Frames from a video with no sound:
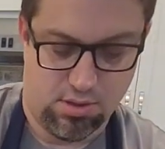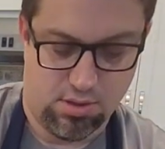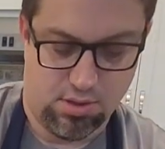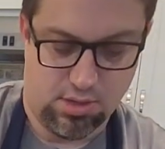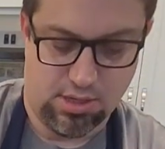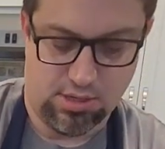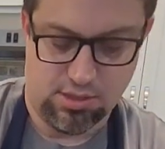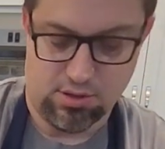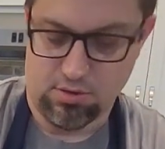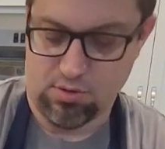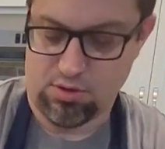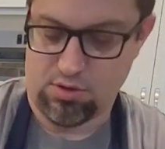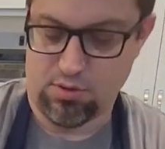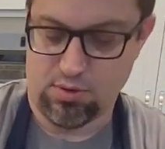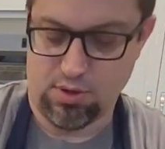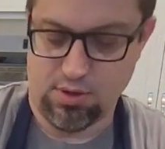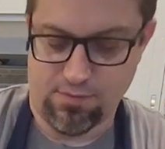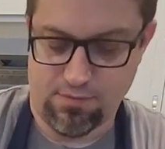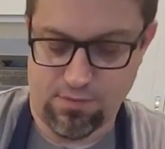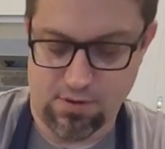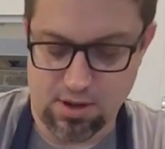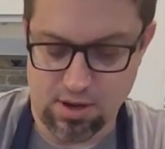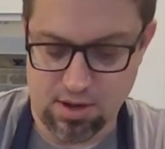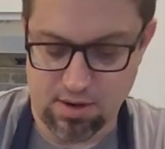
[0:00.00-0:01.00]
at
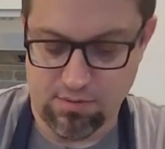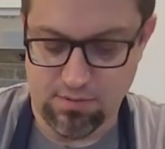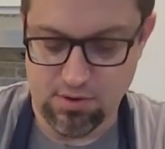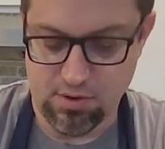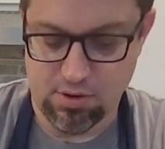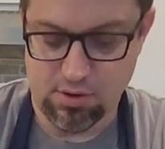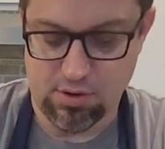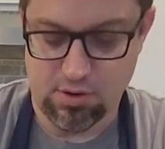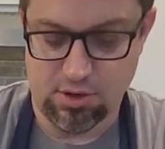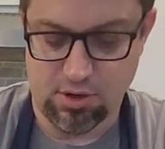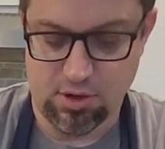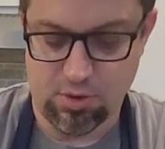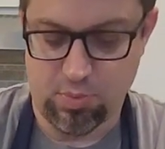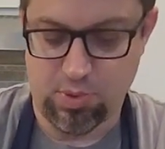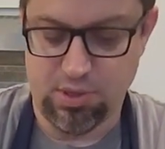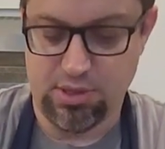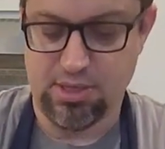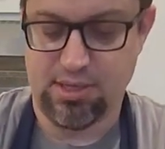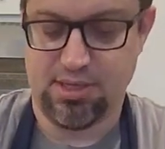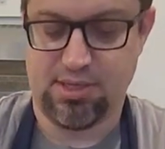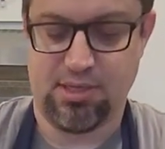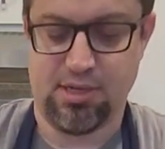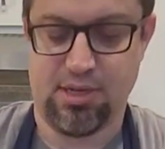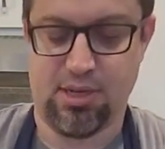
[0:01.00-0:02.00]
225, you go to open
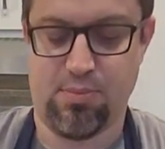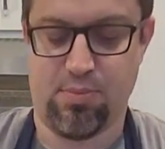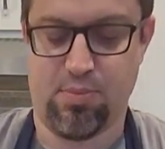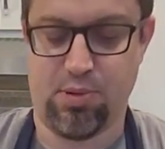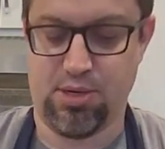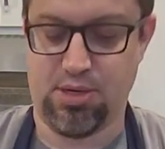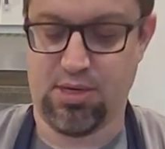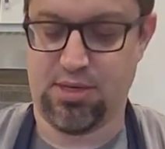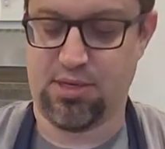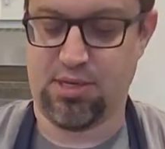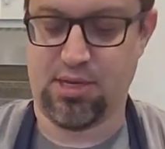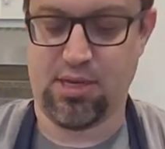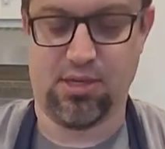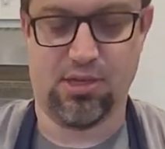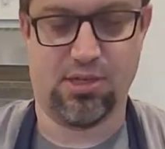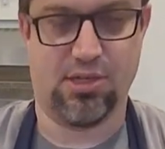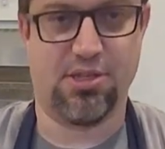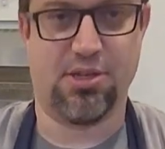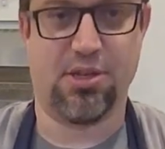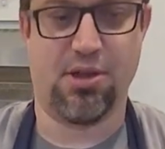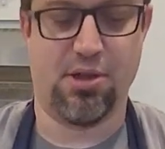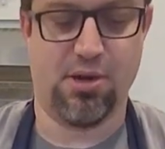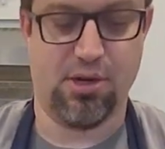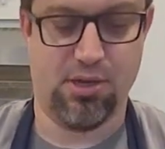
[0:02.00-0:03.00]
this up and it's like a
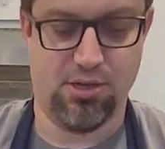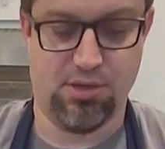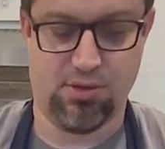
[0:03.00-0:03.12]
sauna.